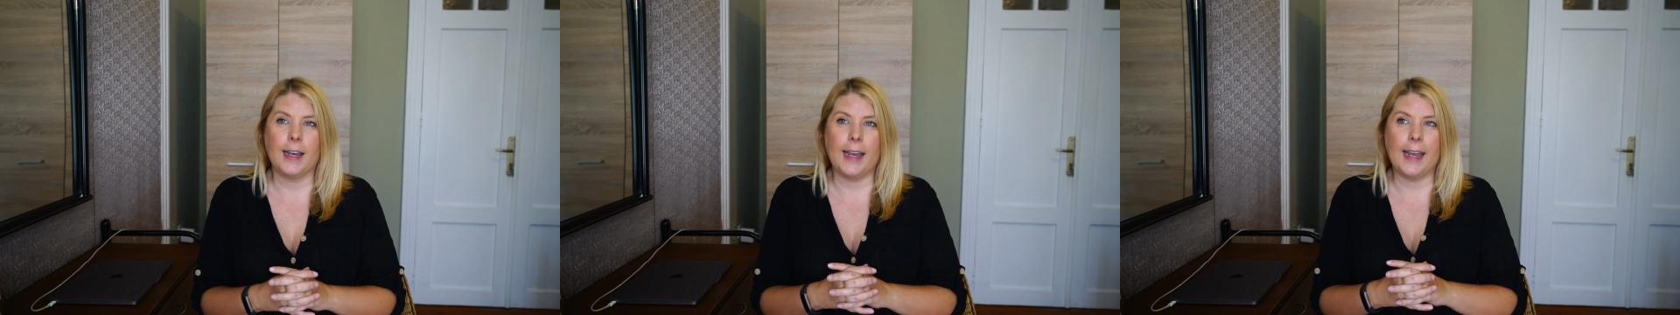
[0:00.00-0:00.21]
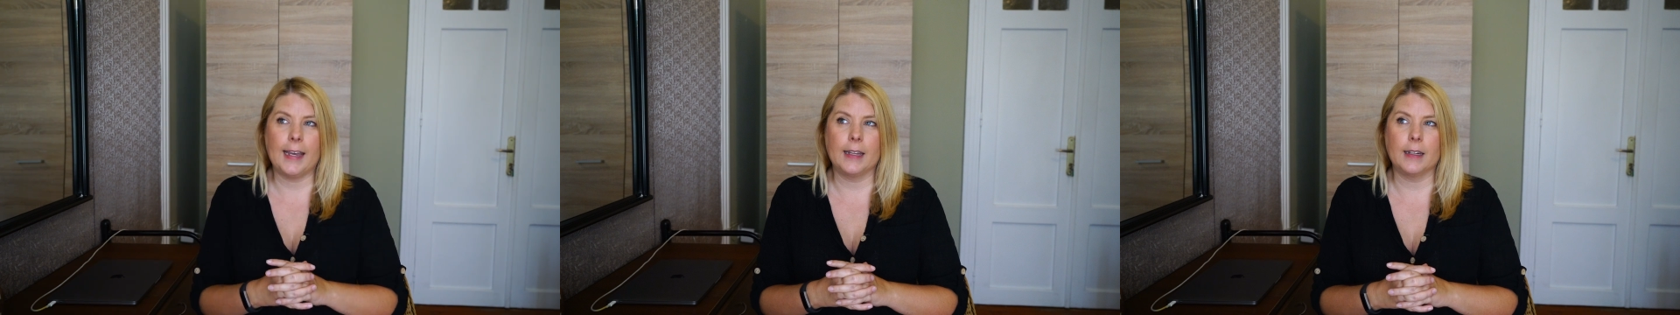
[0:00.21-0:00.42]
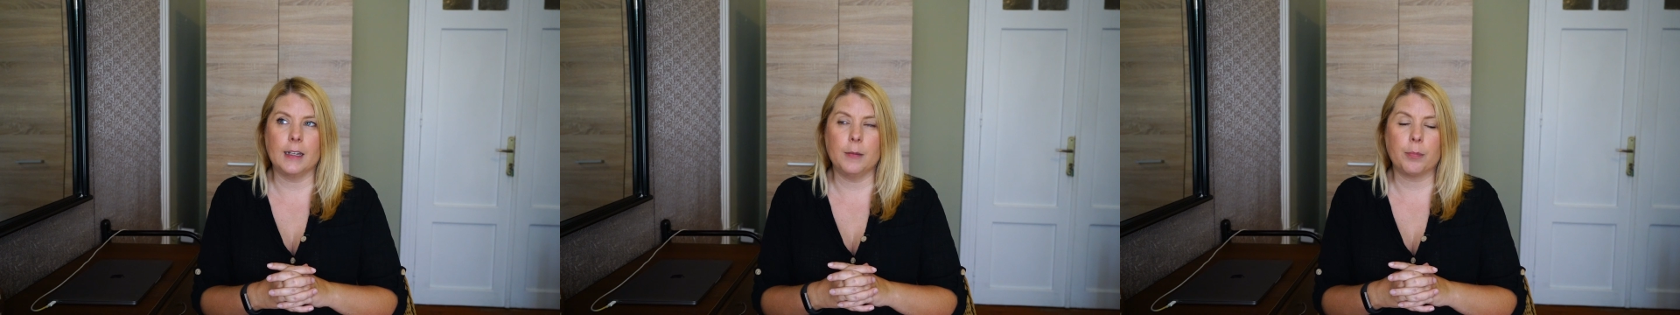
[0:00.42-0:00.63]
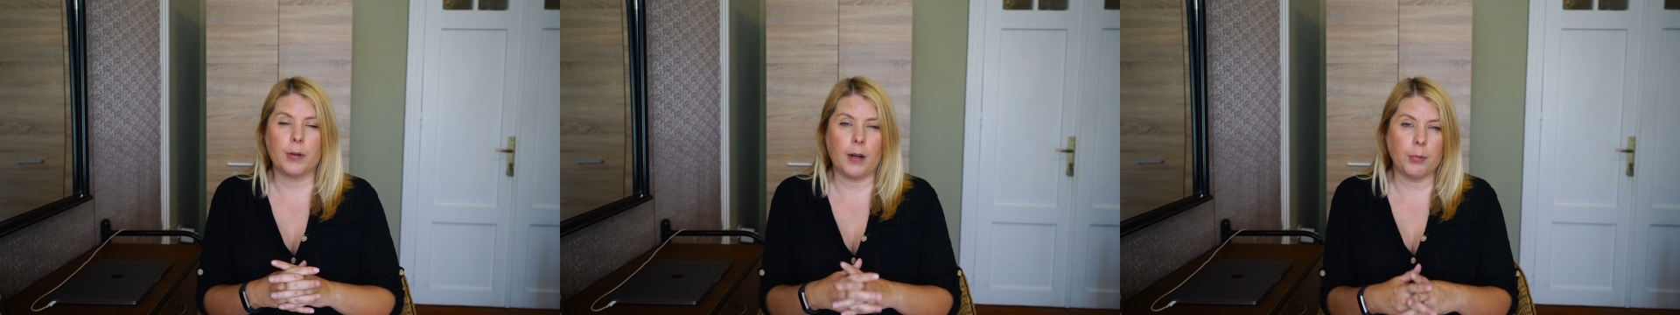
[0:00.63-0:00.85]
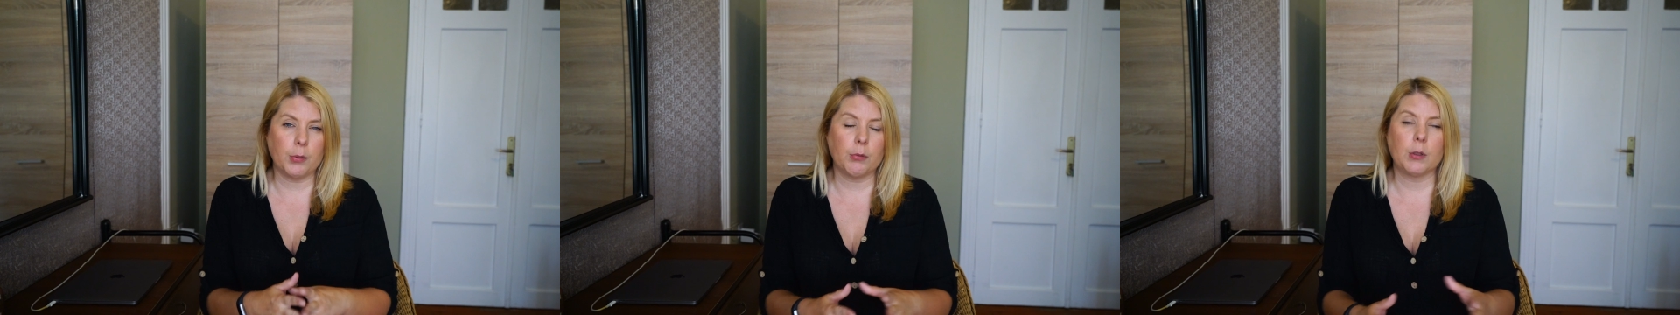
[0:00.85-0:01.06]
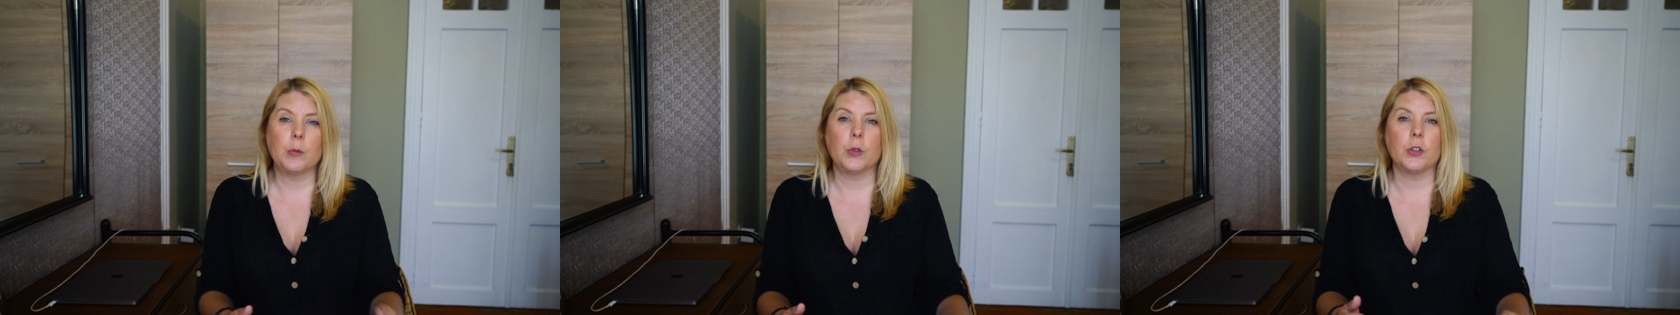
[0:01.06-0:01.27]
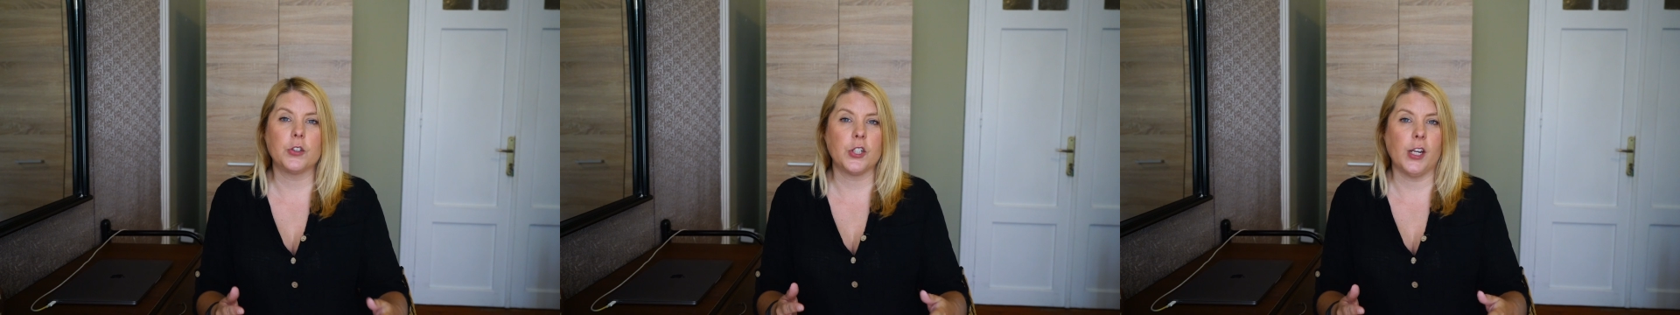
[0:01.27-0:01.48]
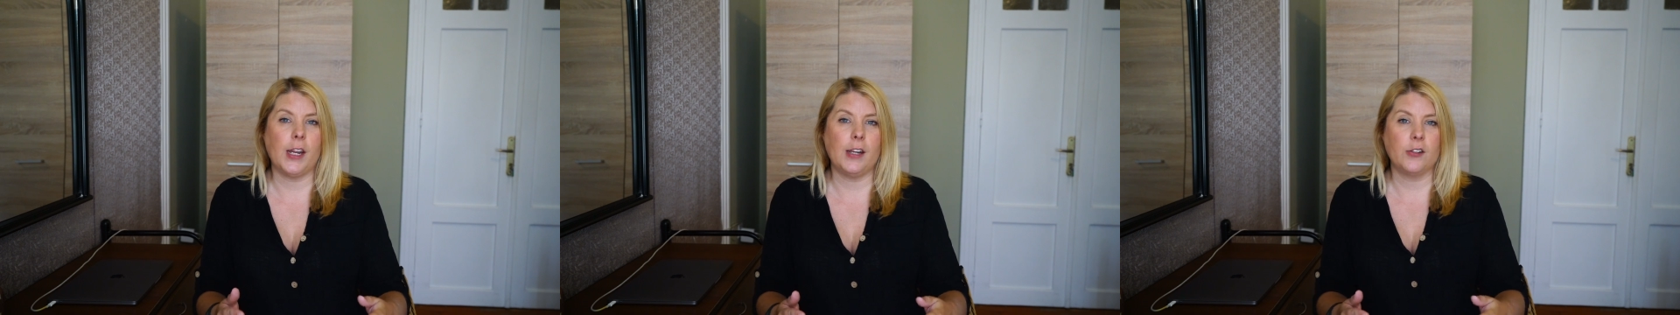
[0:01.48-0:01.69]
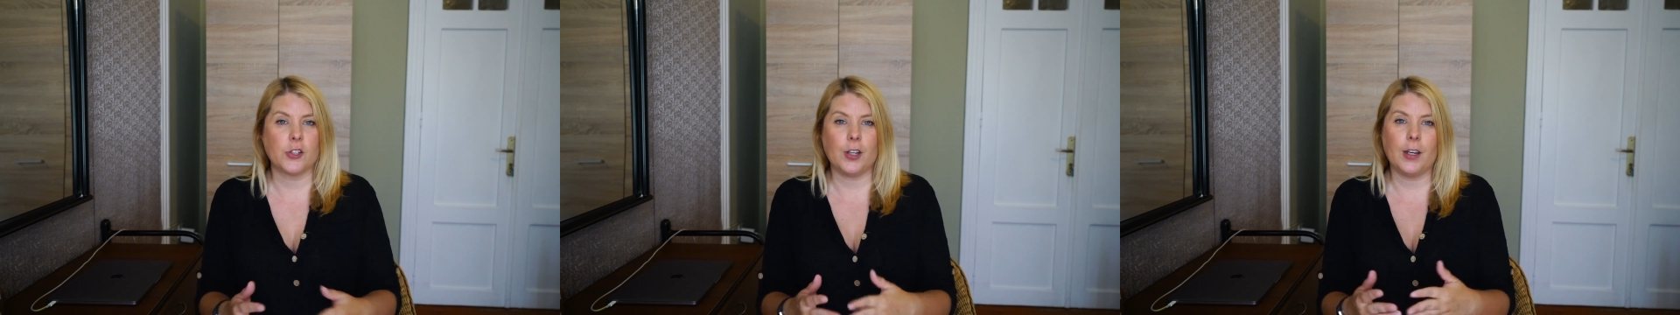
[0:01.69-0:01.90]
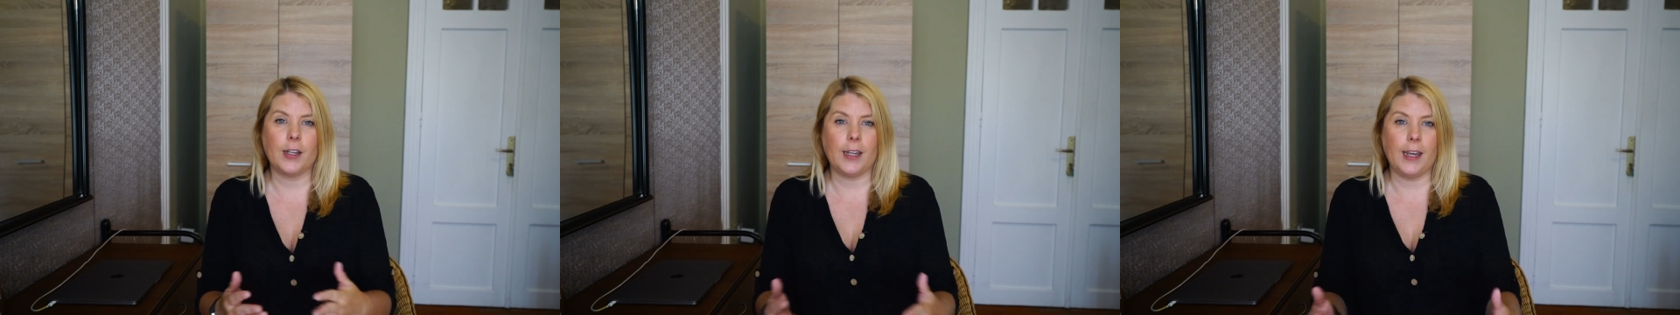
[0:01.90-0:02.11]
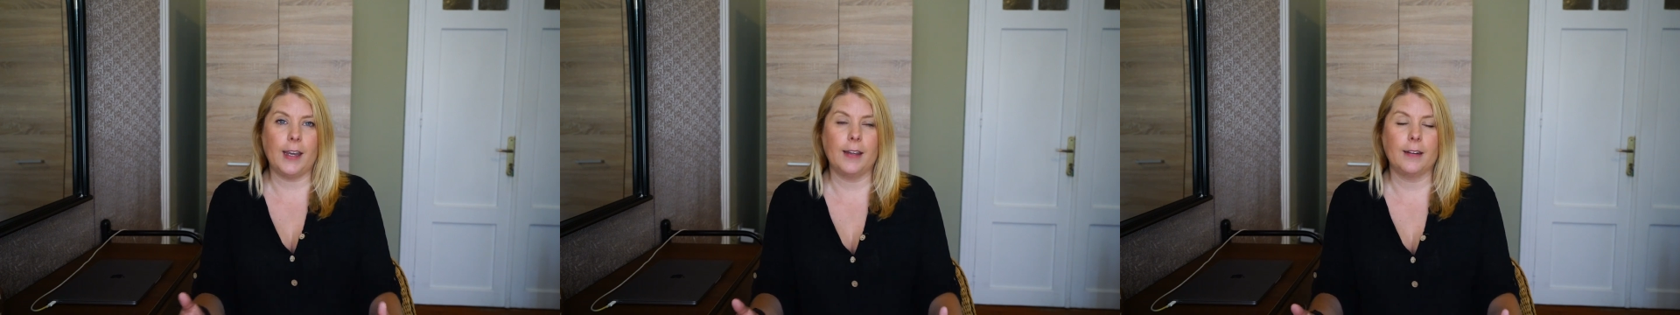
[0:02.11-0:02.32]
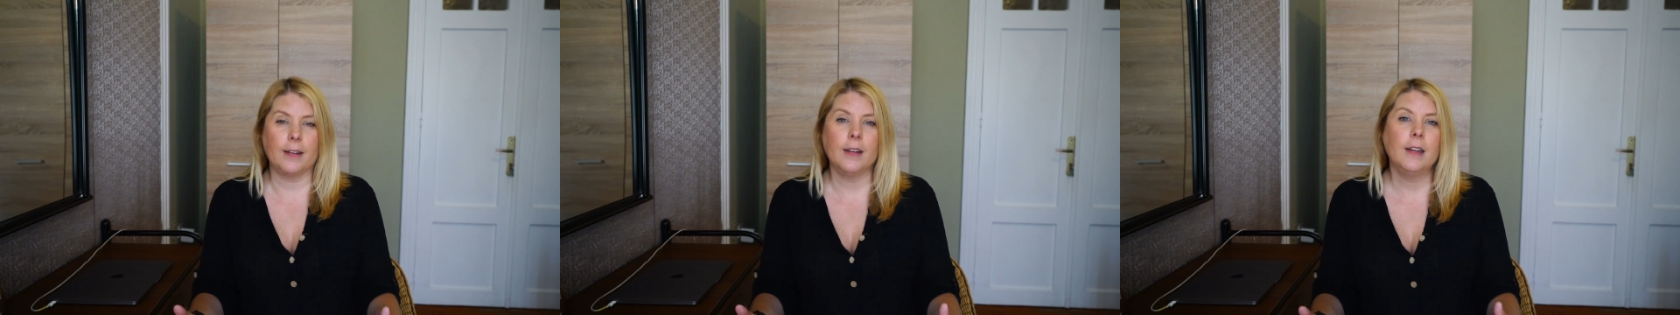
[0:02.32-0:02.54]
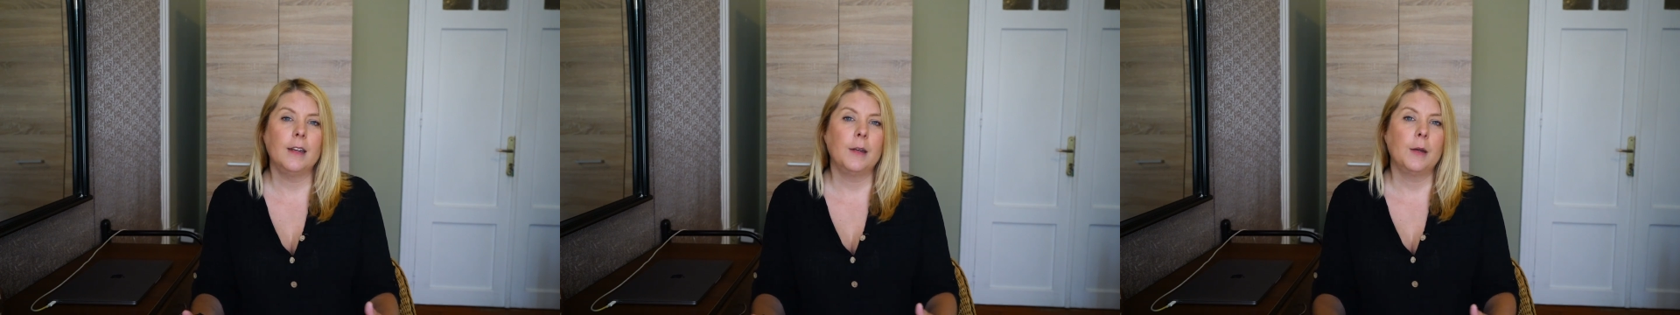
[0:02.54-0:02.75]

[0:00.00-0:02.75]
and it probably will change again